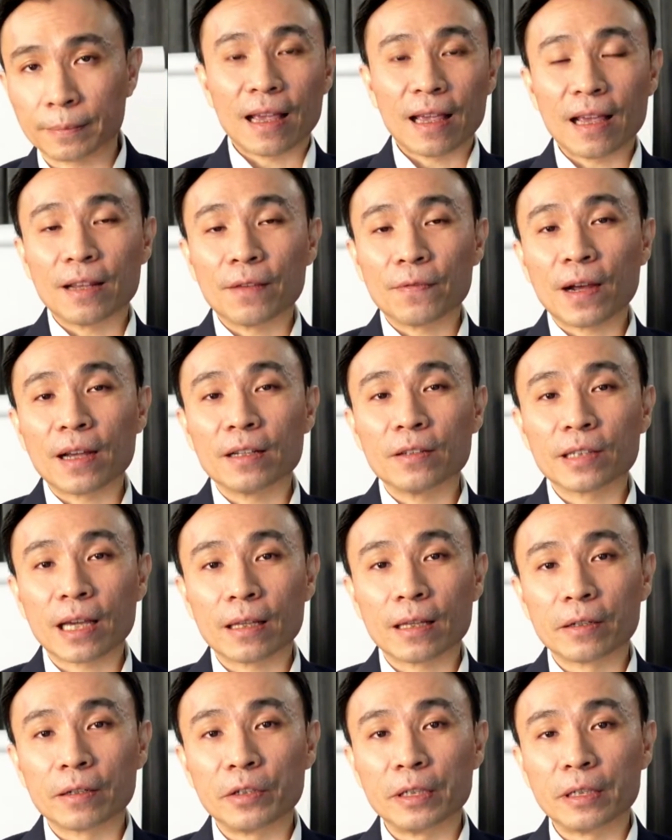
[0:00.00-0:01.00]
And the final
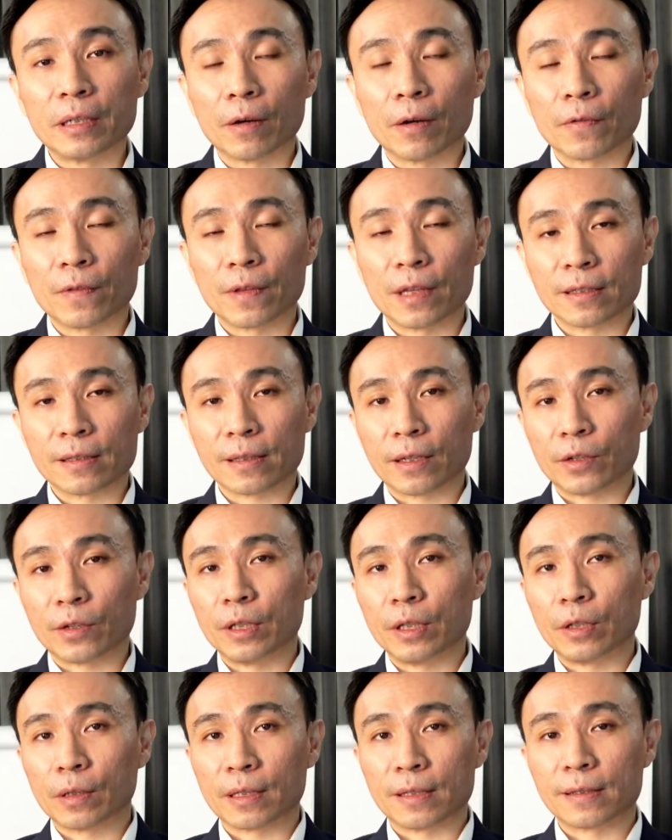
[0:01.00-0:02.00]
category of things that you
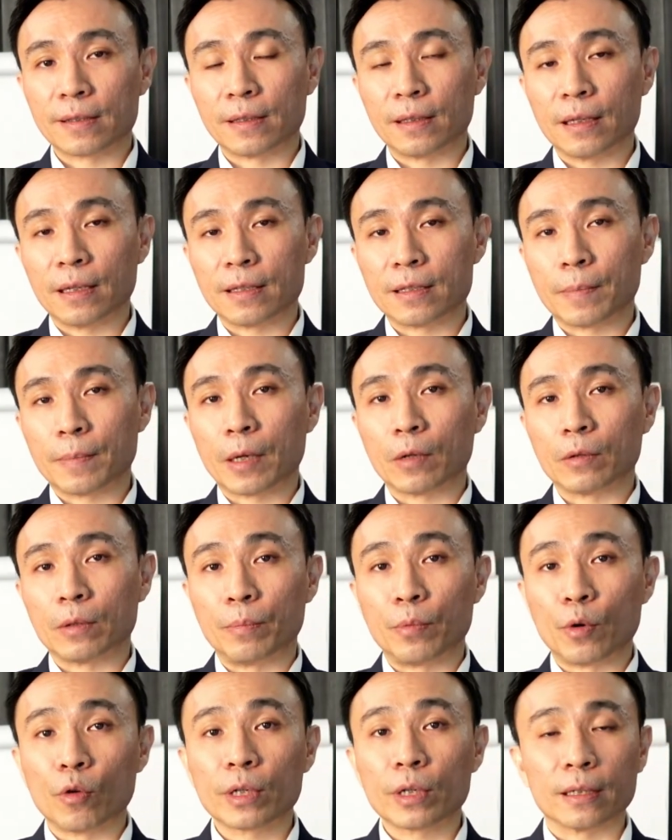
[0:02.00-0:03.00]
need to consider is about the
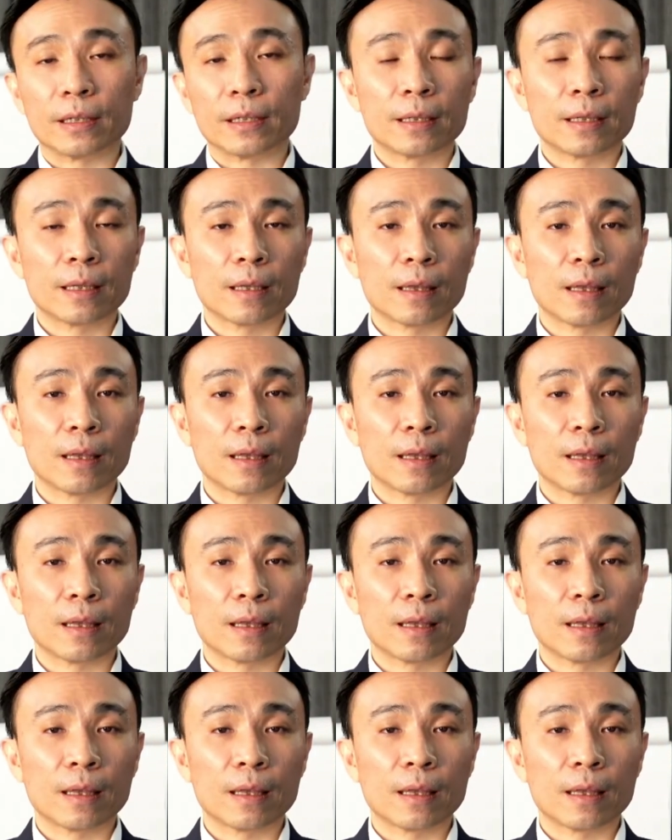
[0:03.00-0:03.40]
broker.